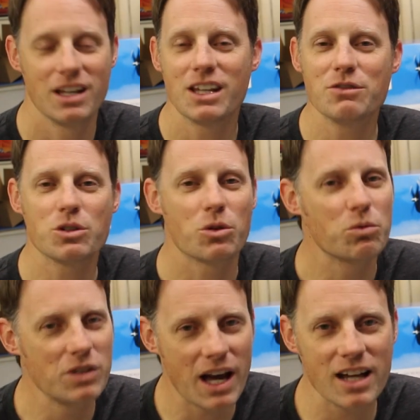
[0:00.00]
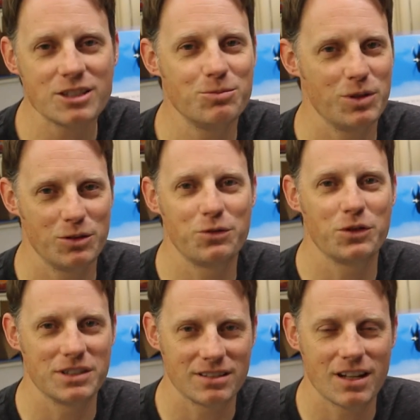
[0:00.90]
Gives you a nice,
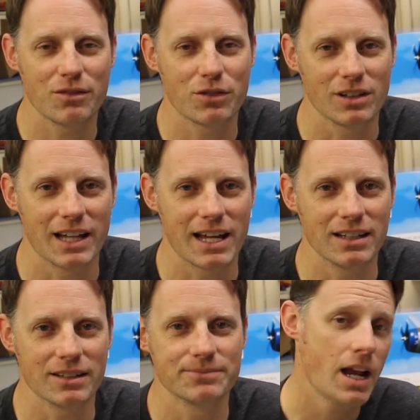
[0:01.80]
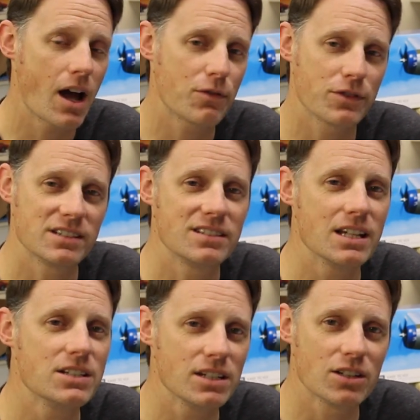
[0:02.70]
beautiful descent for a landing. Now for the
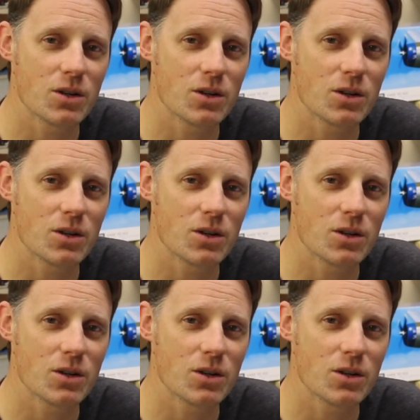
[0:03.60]
CG